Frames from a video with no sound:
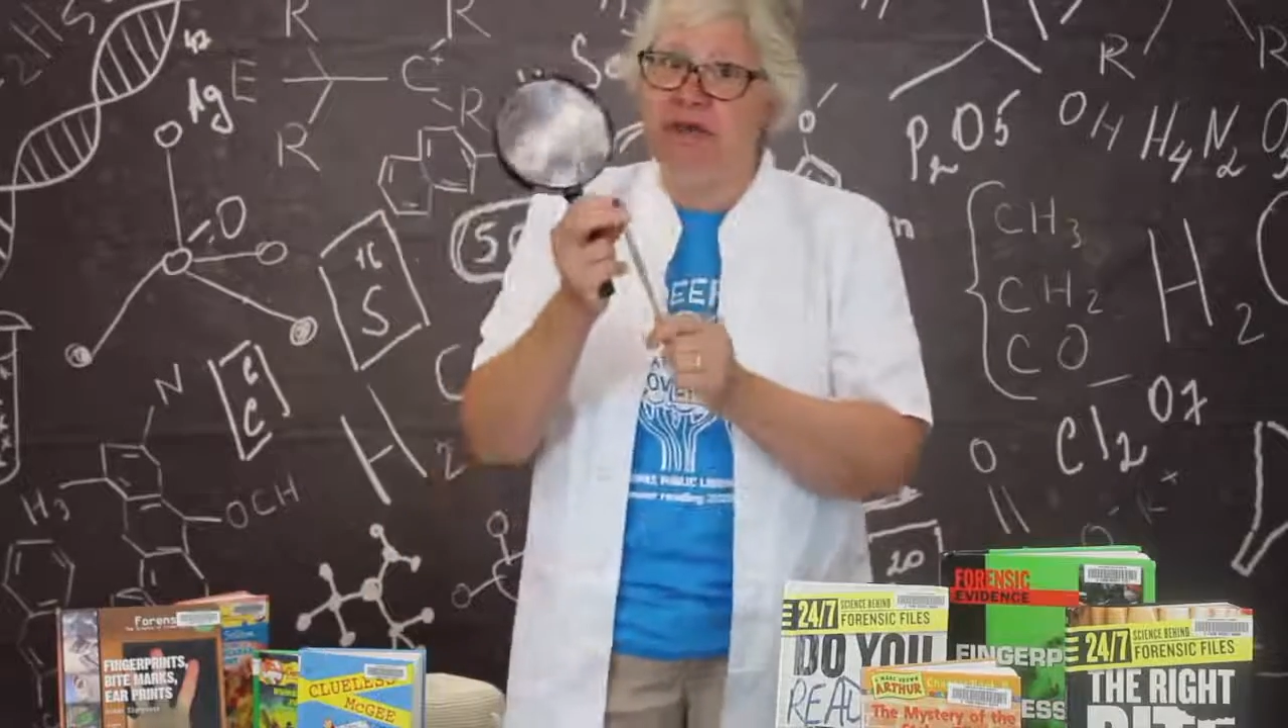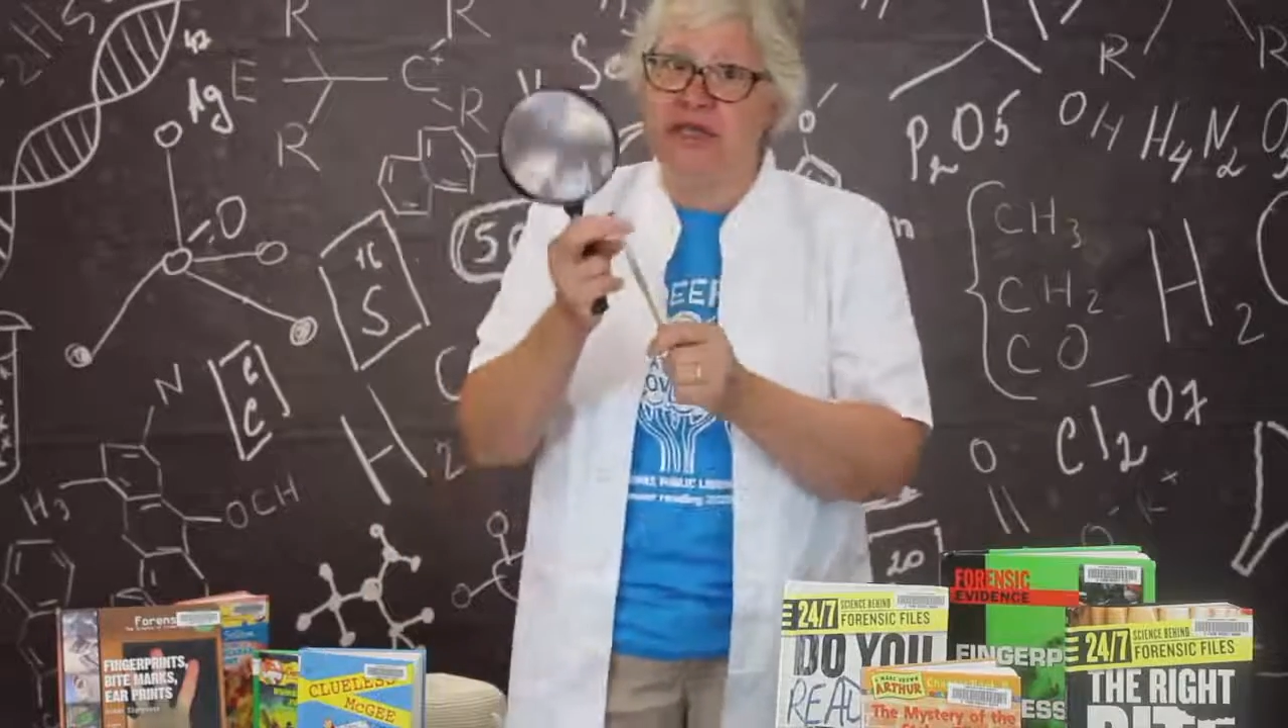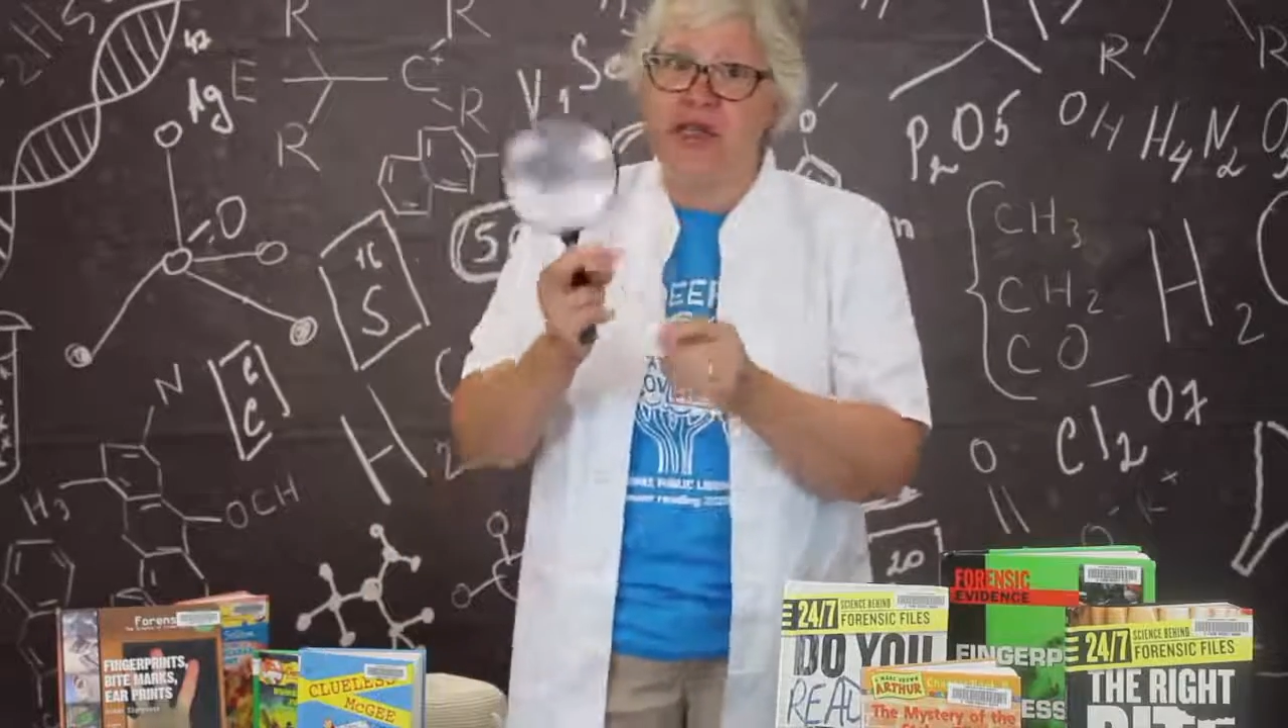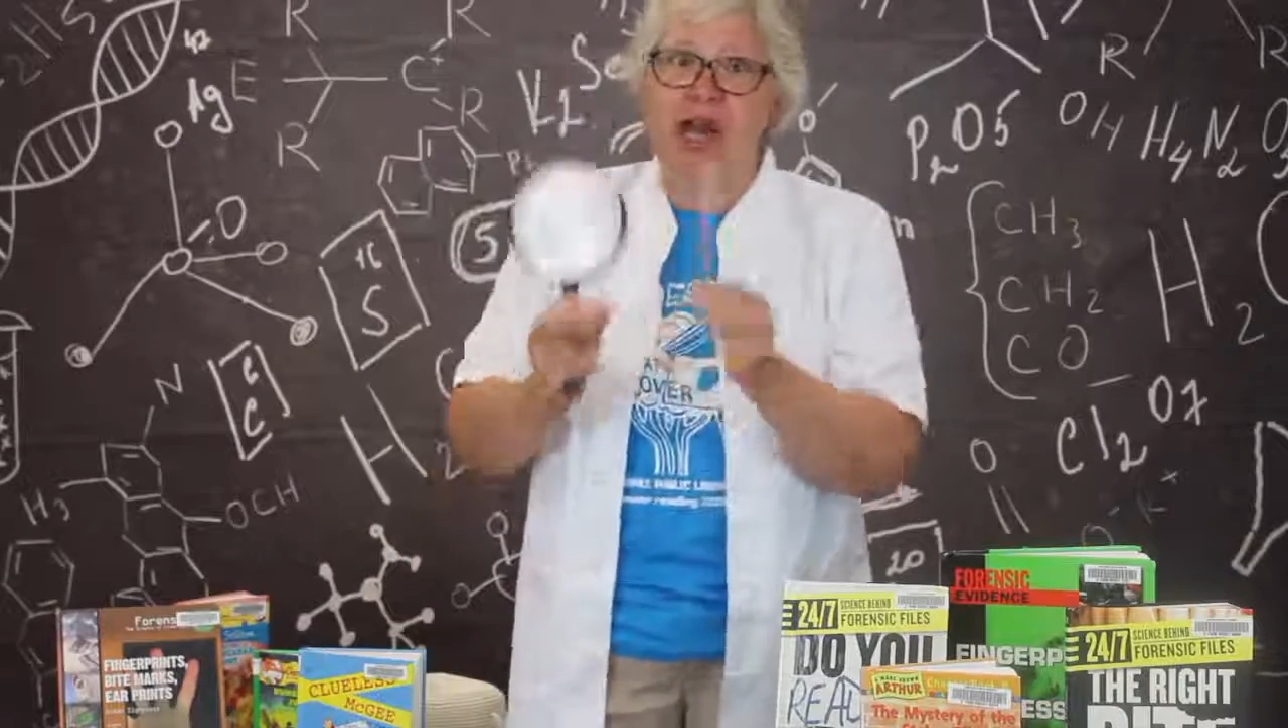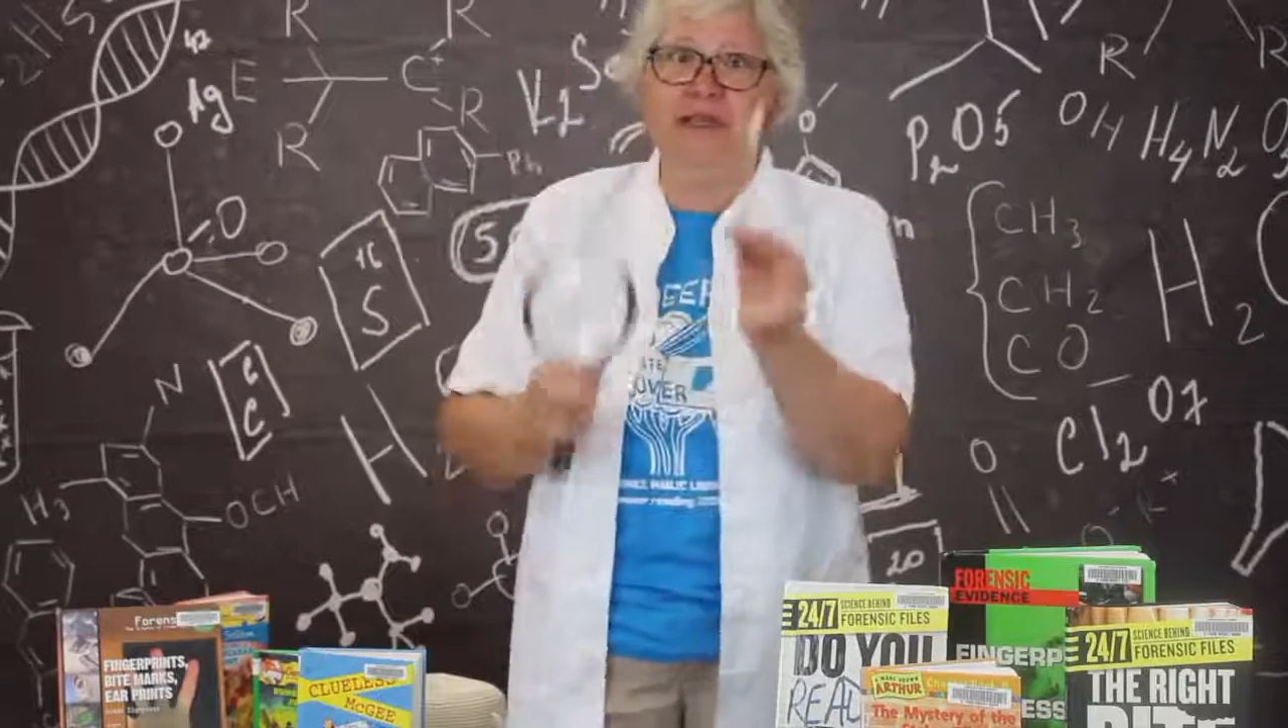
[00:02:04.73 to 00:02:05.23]

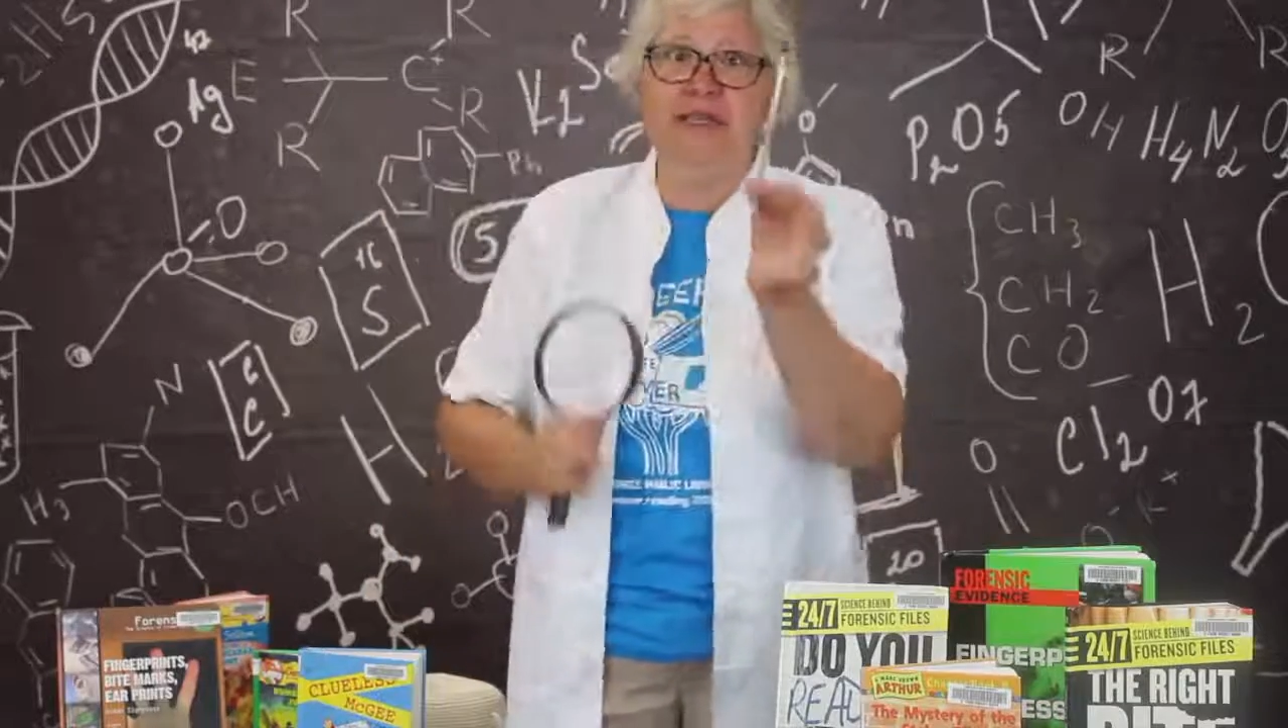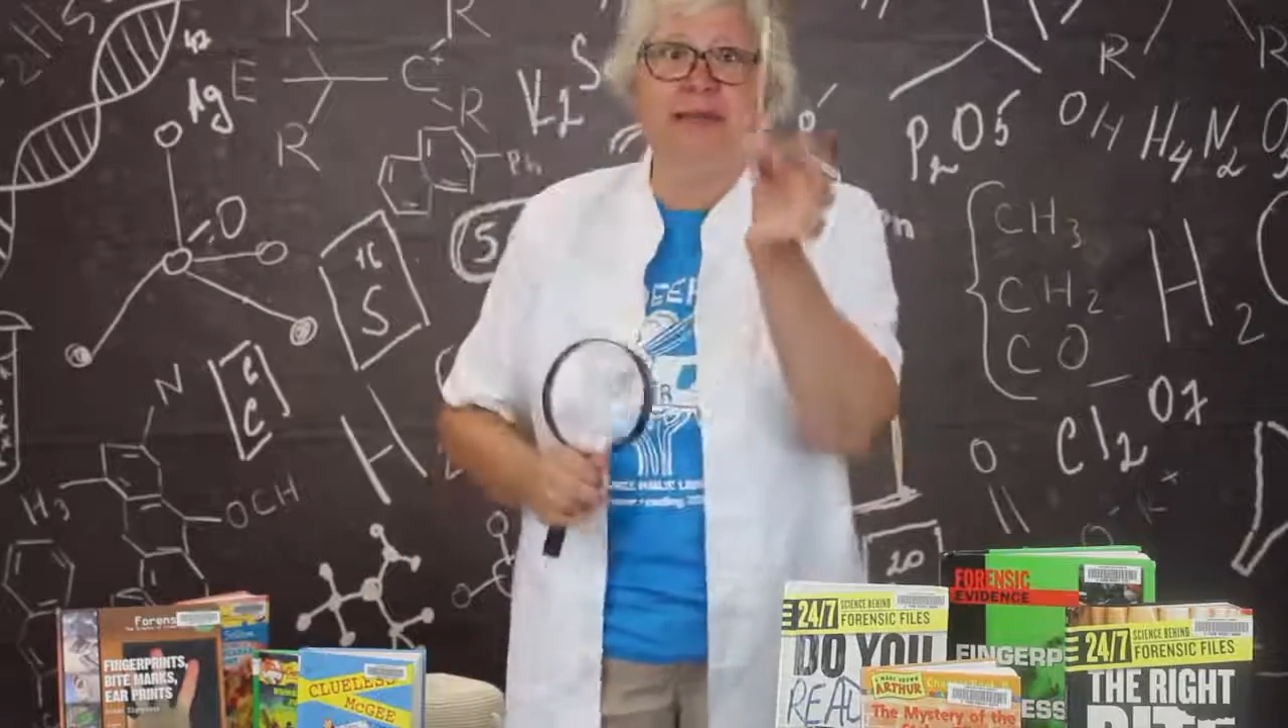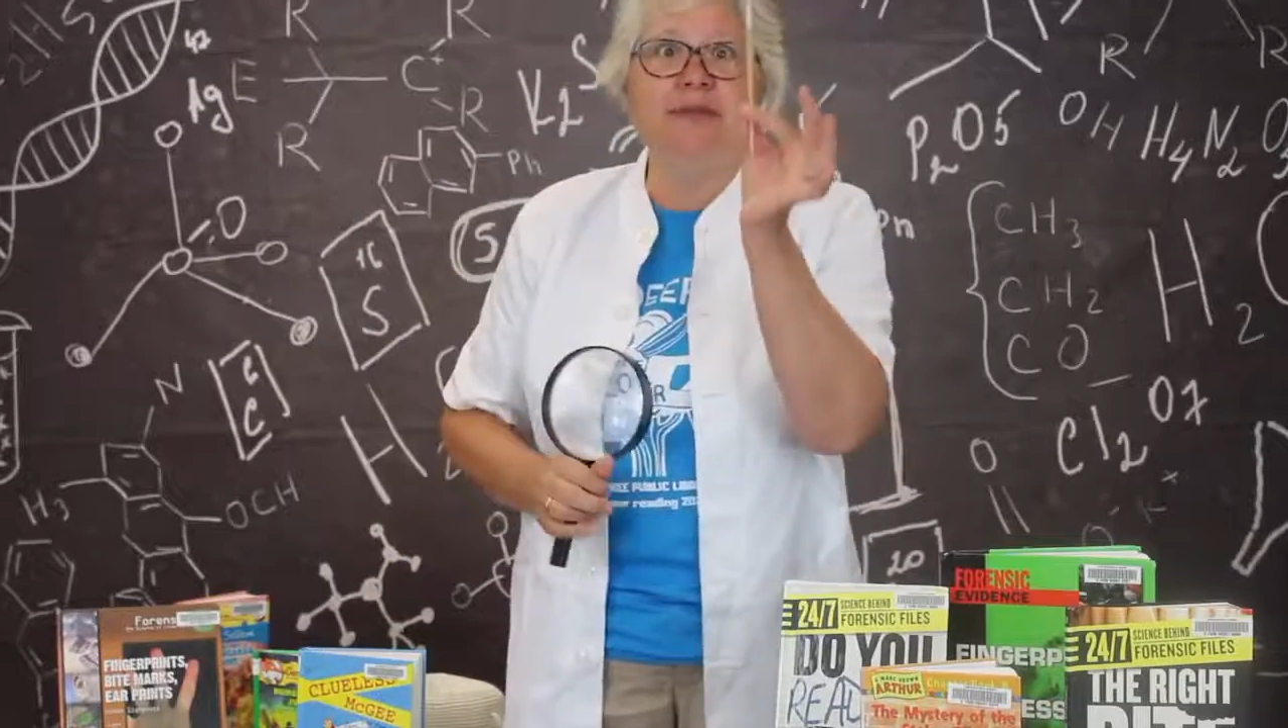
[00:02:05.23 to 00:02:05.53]
picked all this up.